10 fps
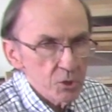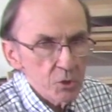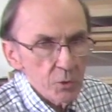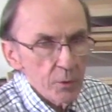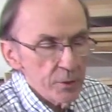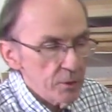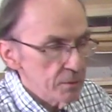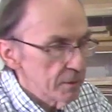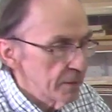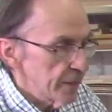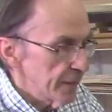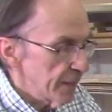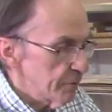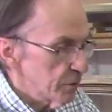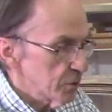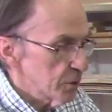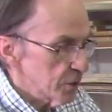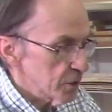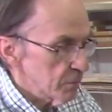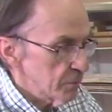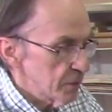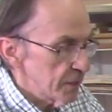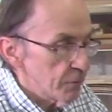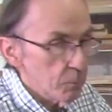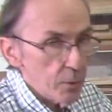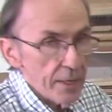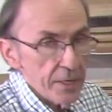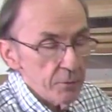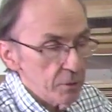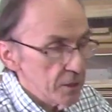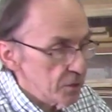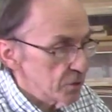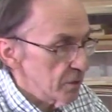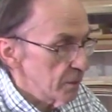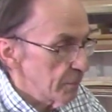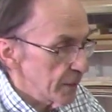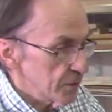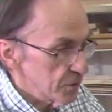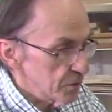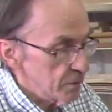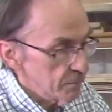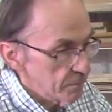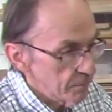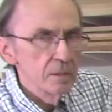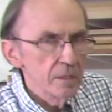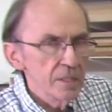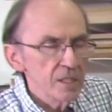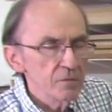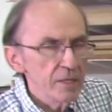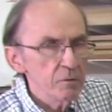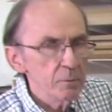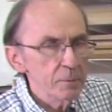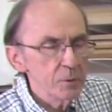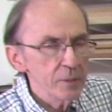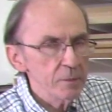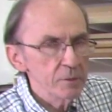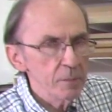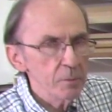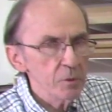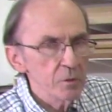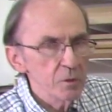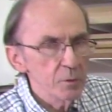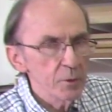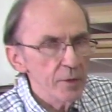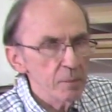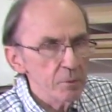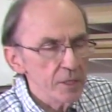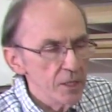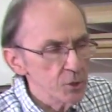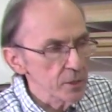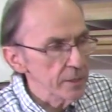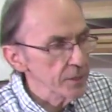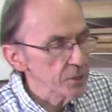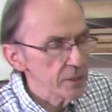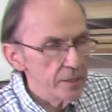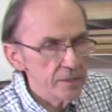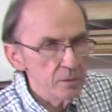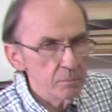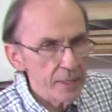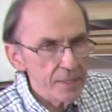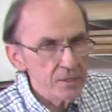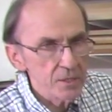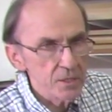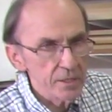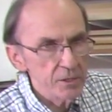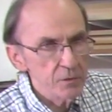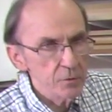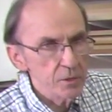sturdier and heavier system to give you more accurate cuts on the bandsaw. In this video, we'll be doing a typical luthier application, that is cutting some backs and sides for